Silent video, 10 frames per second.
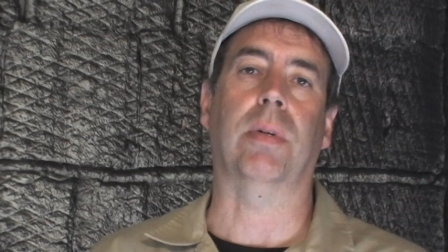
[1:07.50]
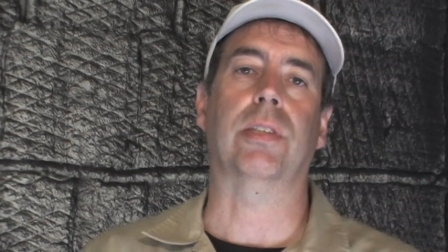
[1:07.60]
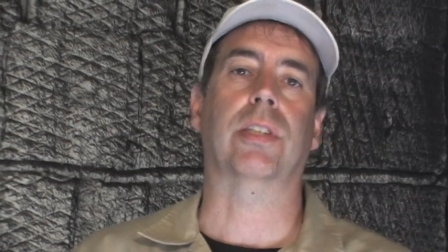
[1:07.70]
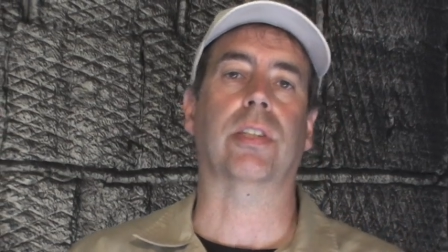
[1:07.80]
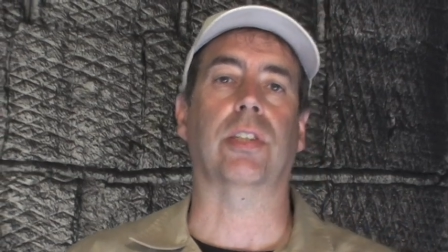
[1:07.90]
it
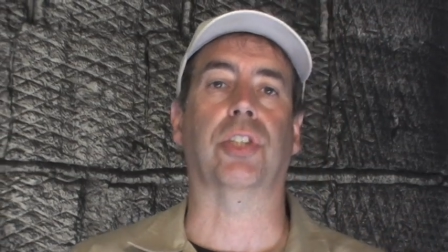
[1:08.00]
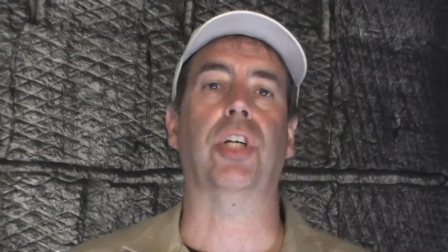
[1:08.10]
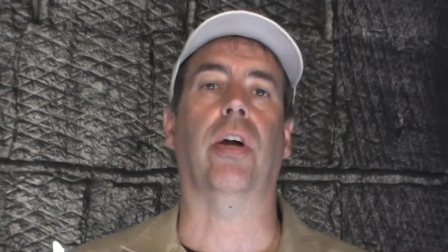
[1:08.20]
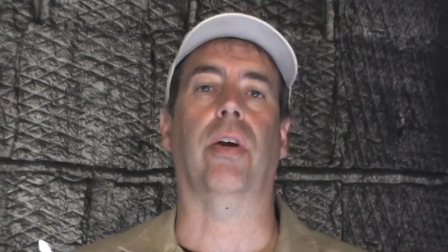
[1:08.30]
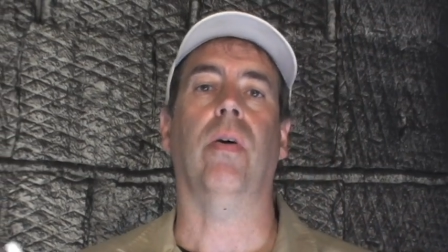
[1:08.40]
just to
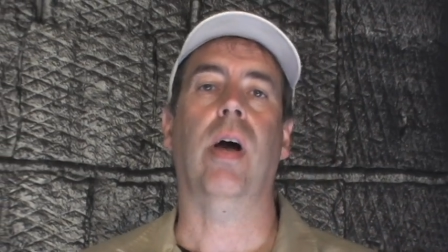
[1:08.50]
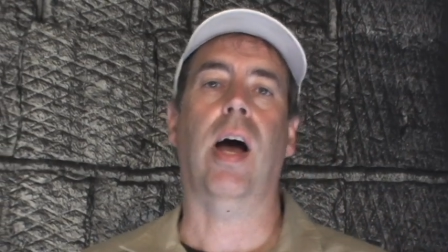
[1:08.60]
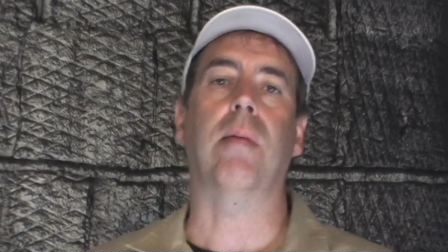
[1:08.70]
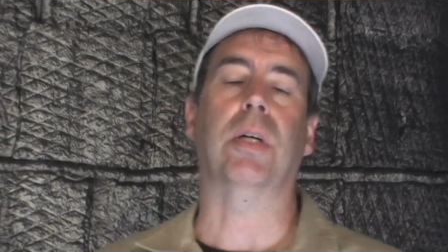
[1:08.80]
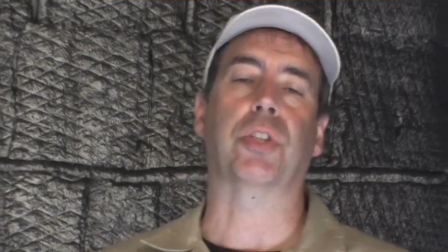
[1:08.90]
show you
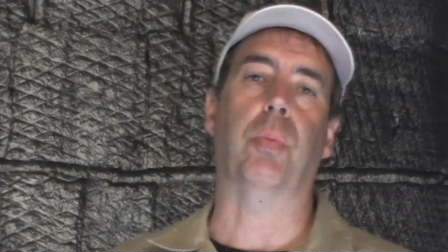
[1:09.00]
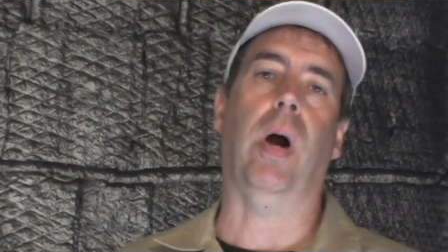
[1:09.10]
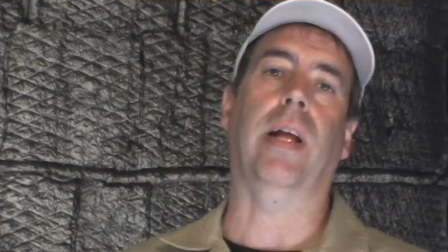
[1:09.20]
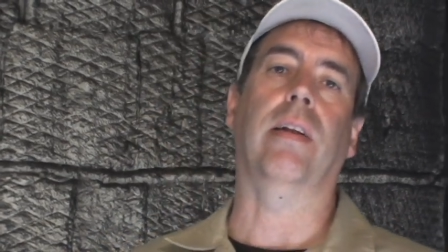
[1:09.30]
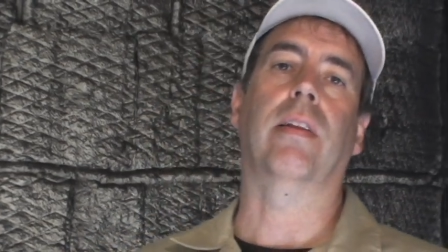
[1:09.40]
how much
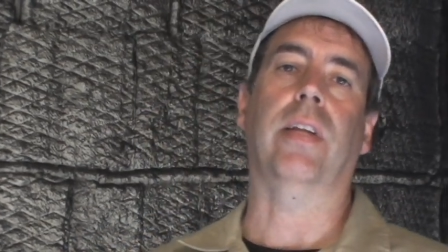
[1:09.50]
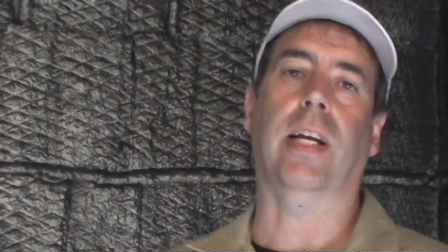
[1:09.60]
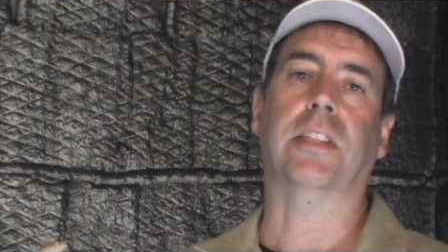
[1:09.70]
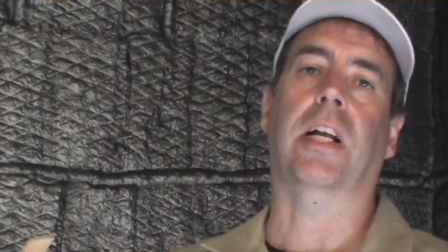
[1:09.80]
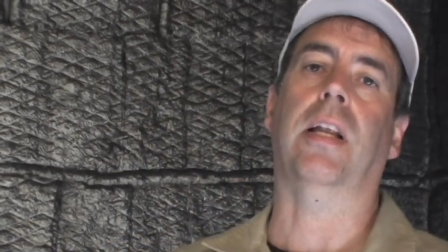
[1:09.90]
weight
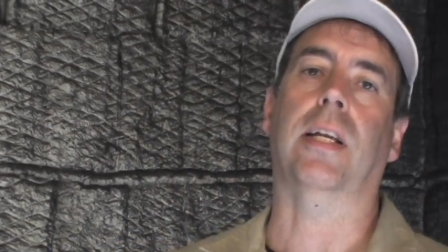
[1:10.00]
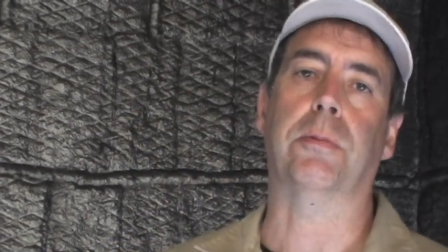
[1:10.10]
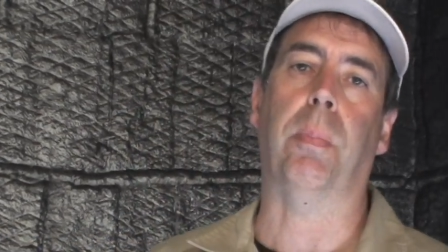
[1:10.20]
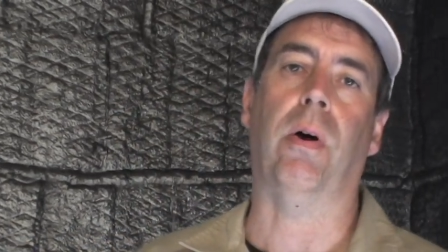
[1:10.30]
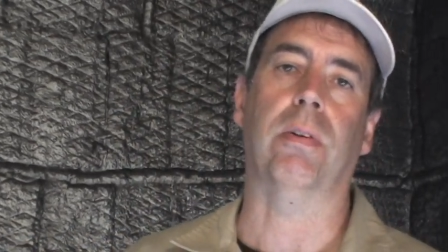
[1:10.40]
the
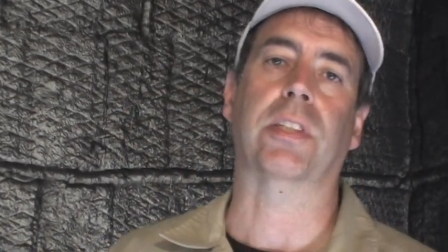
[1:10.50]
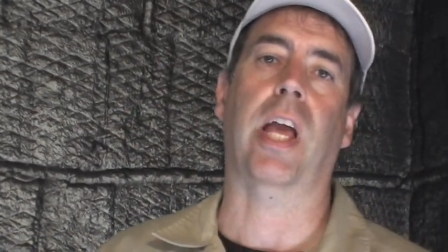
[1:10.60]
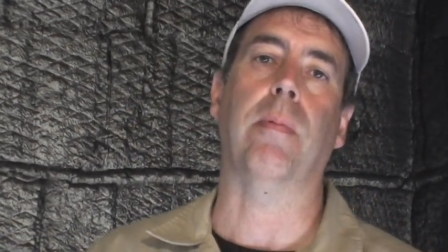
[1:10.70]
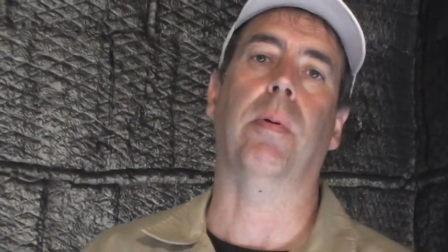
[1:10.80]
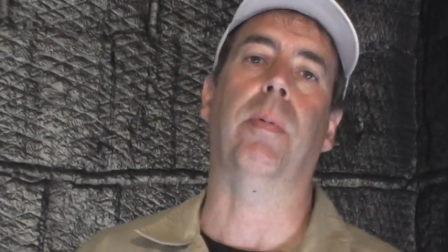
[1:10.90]
HLS bolt is
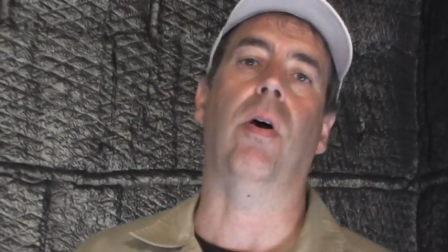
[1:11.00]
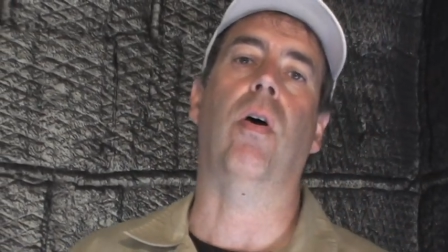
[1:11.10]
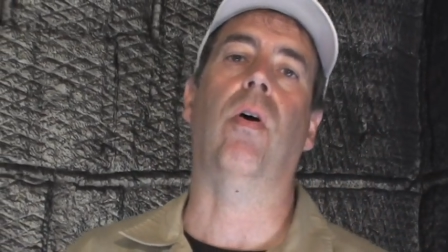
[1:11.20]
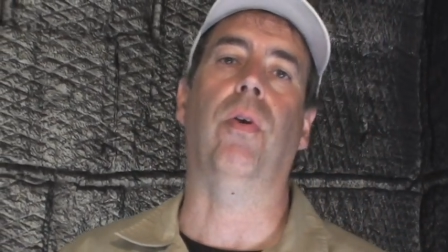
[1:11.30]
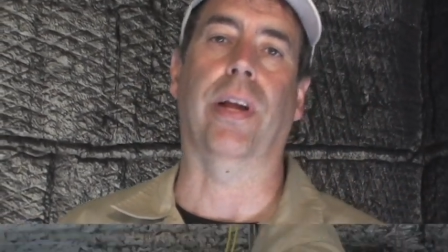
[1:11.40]
capable
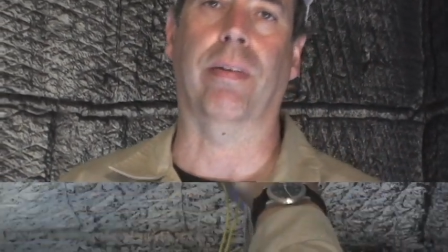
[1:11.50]
of holding.